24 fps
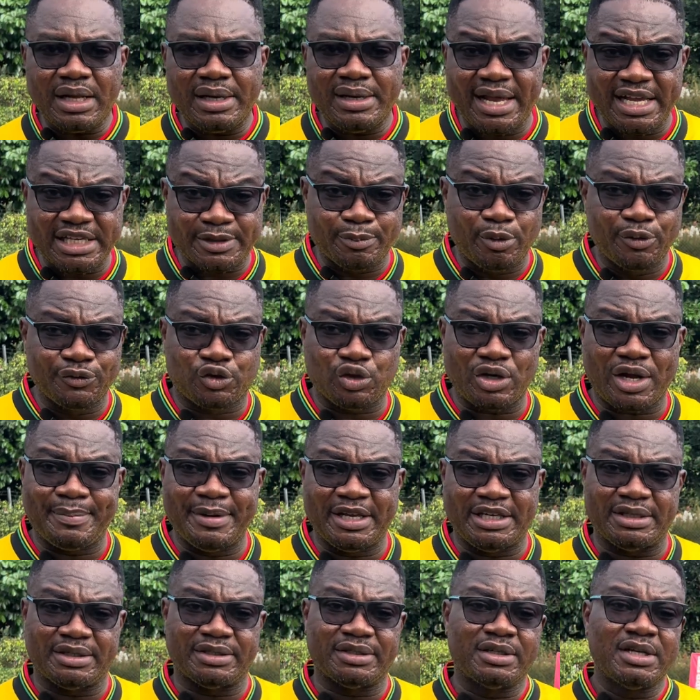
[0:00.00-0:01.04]
Let's move to the
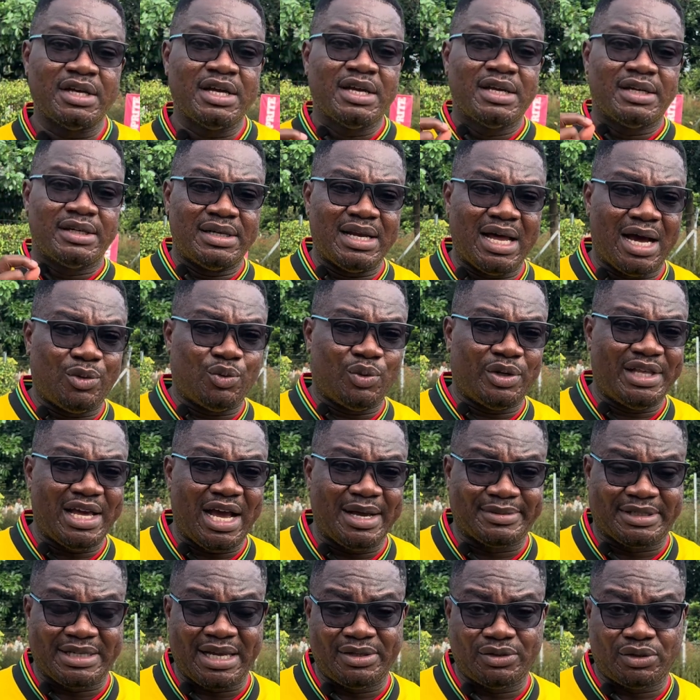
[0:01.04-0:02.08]
middle. Now, with
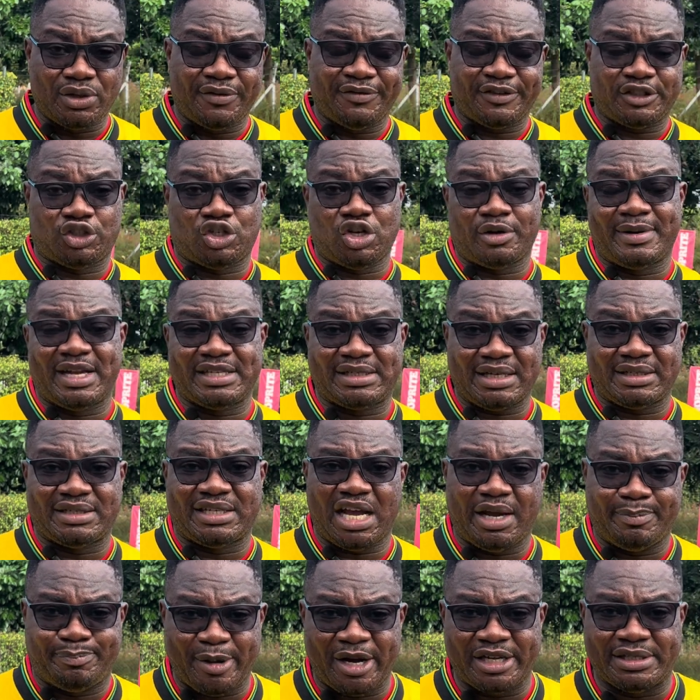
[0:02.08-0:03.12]
the absence of Thomas
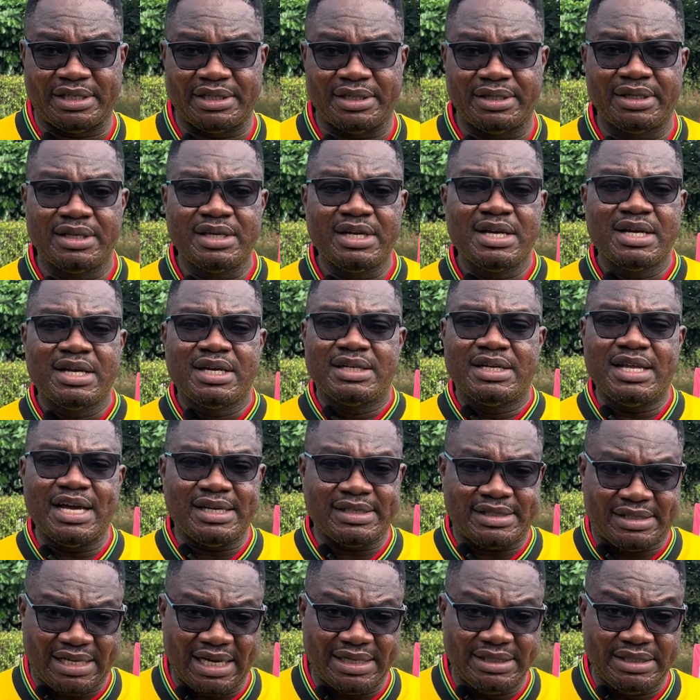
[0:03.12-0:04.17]
Partey,
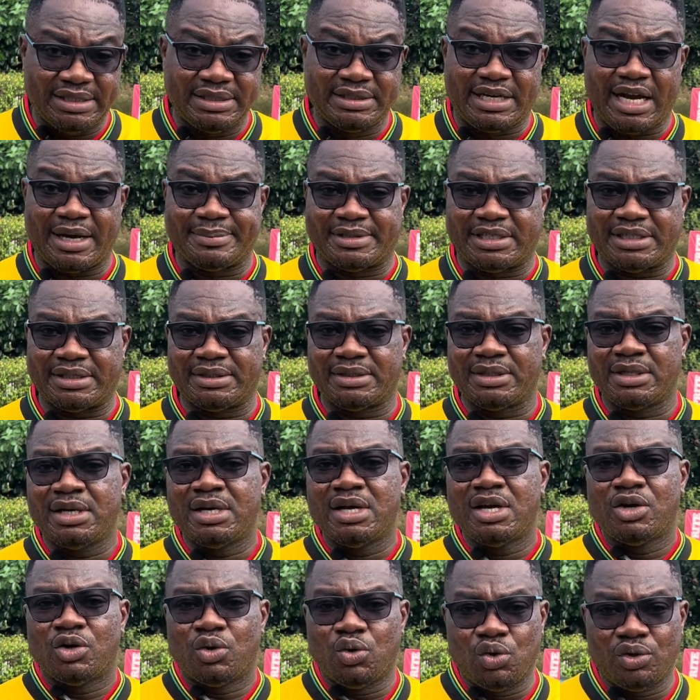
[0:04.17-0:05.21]
the standing captain,
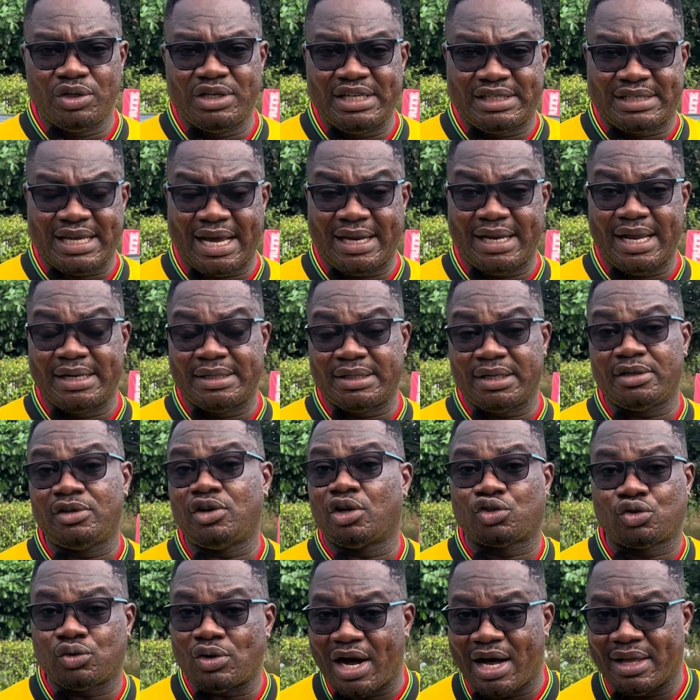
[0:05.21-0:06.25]
who decided
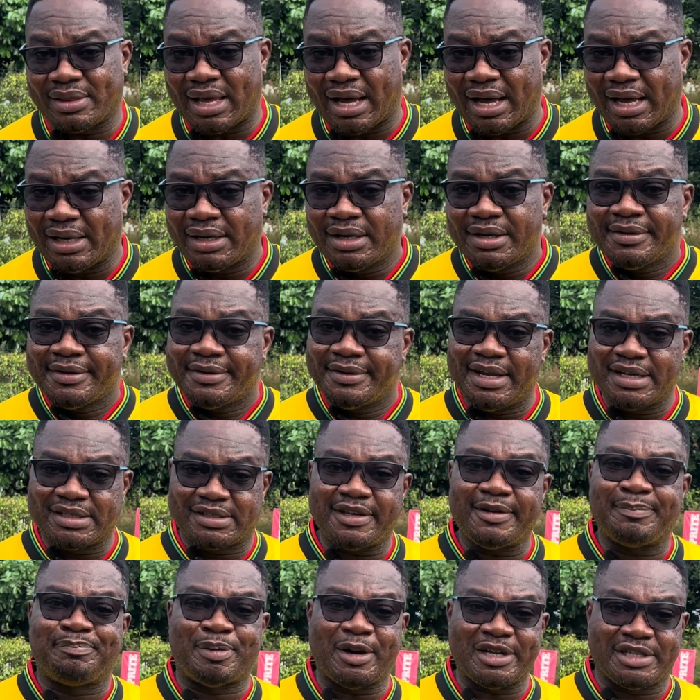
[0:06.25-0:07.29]
not to honor
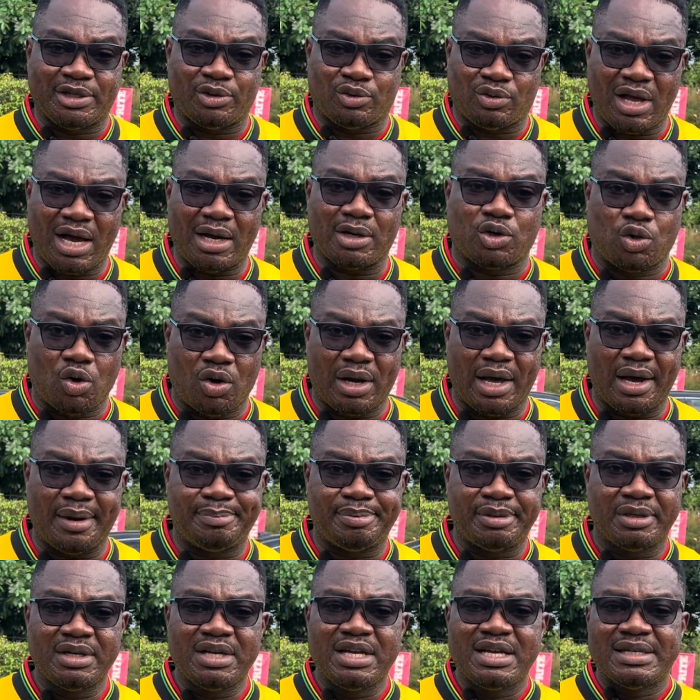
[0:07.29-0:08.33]
this particular call-up,
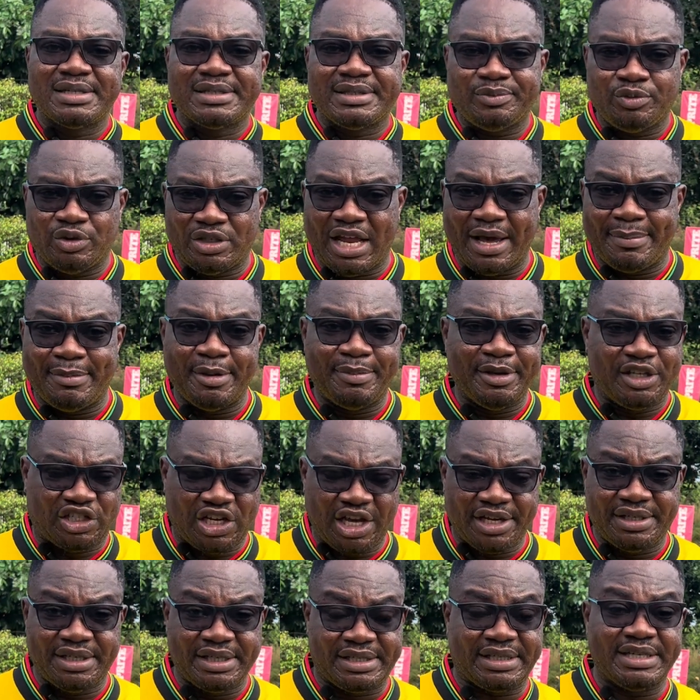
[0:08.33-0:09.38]
there may be
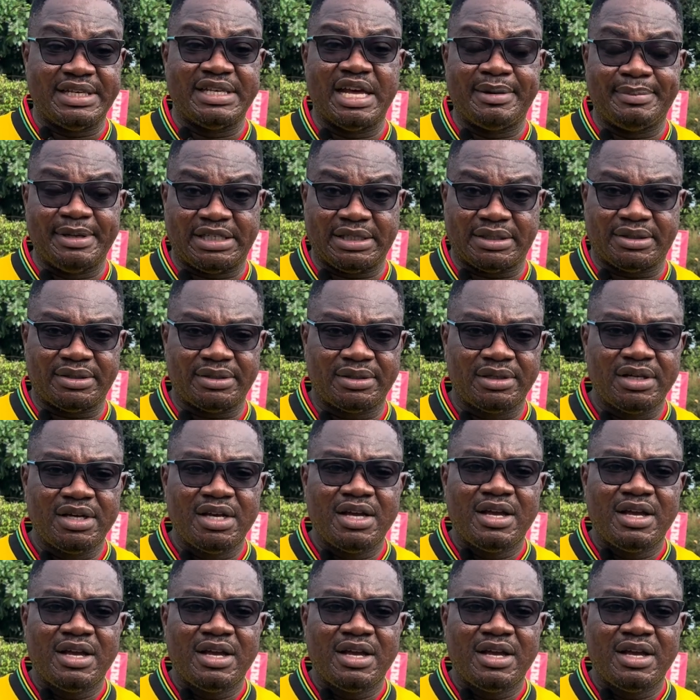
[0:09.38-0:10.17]
changes in the middle.